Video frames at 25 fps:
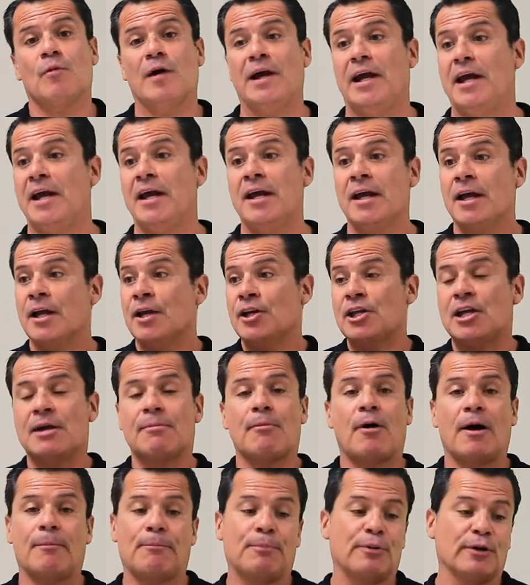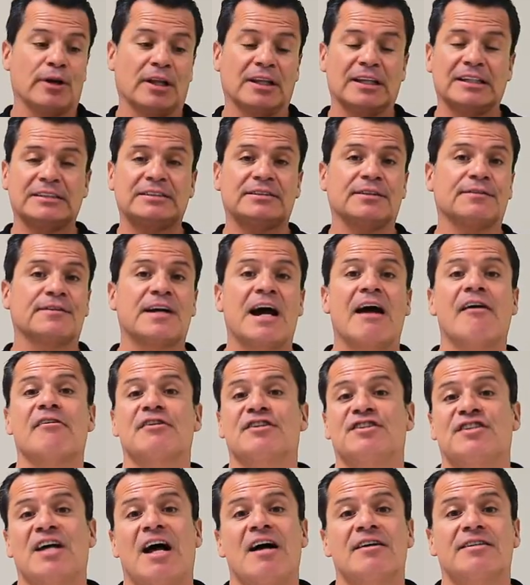where you might put a list of
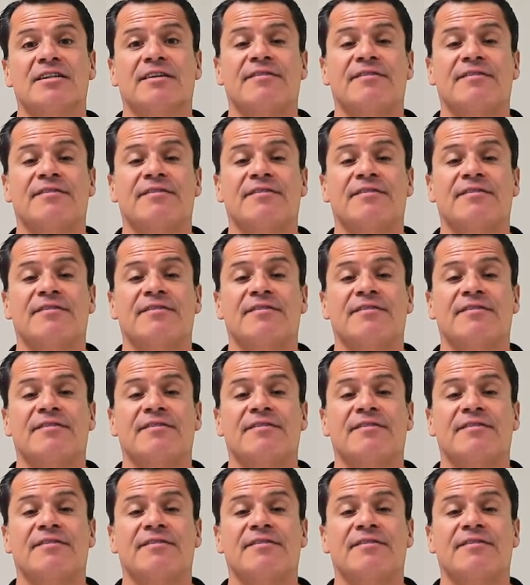current sales